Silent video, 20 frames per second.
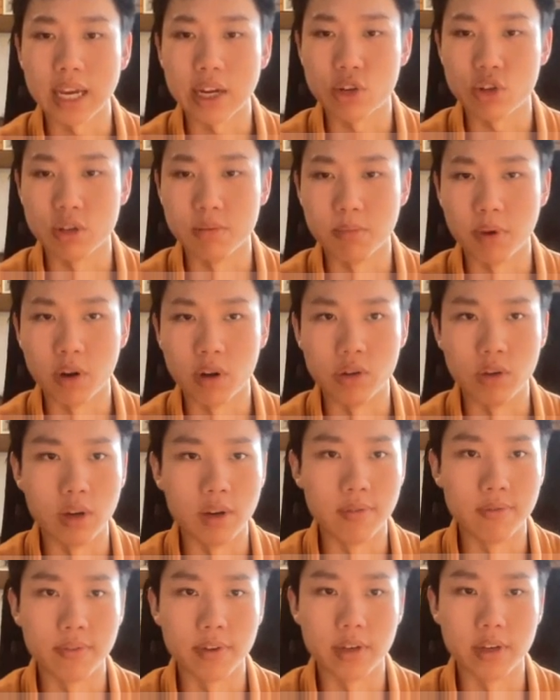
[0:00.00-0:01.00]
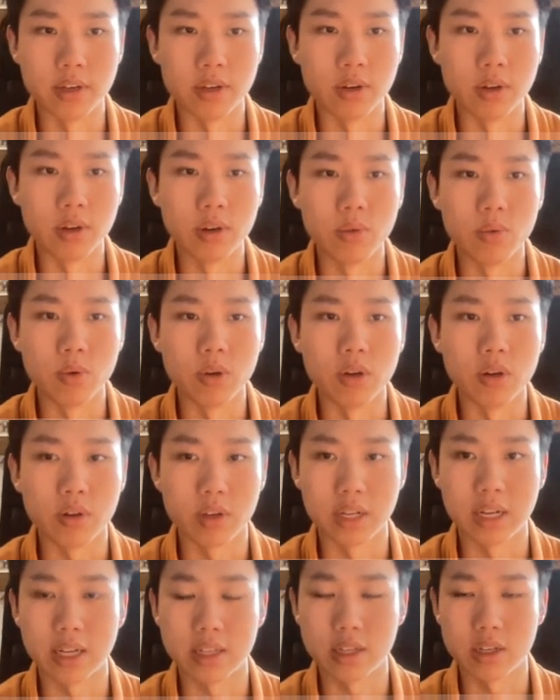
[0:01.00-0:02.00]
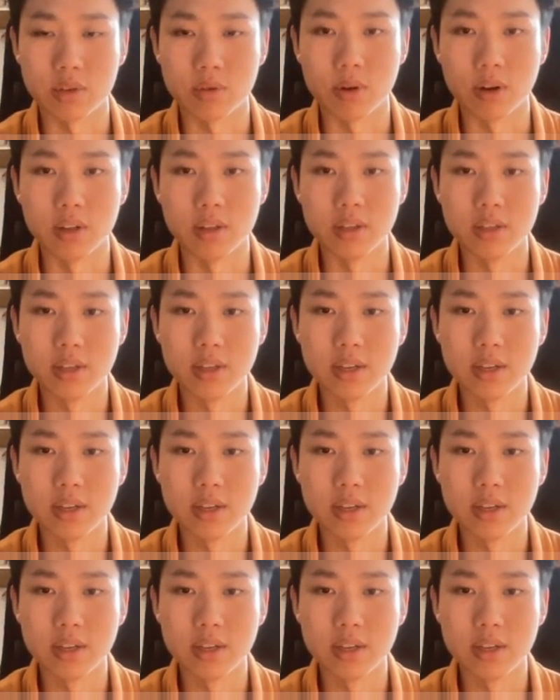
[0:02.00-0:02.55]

accurate model of a real connecting rod.